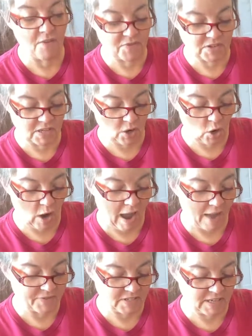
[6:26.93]
and
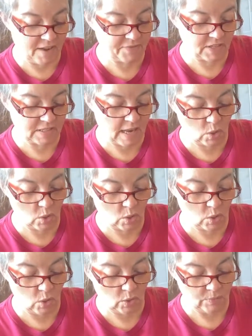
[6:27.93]
craft stuff that's out of
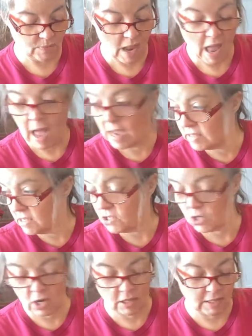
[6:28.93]
control. I did
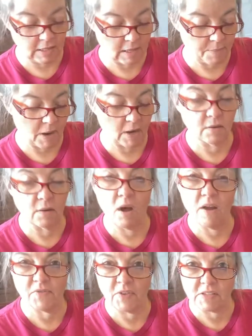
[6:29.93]
start cleaning up my
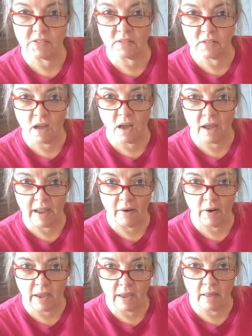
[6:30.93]
office
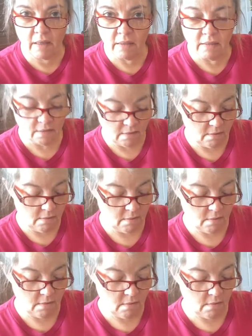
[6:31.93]
area,
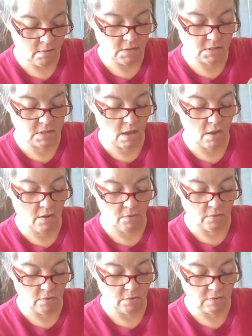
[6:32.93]
so
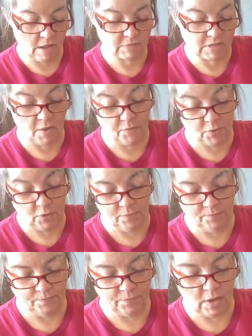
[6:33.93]
that was helpful.
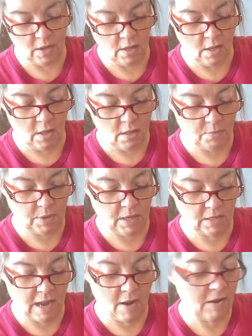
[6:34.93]
But now I need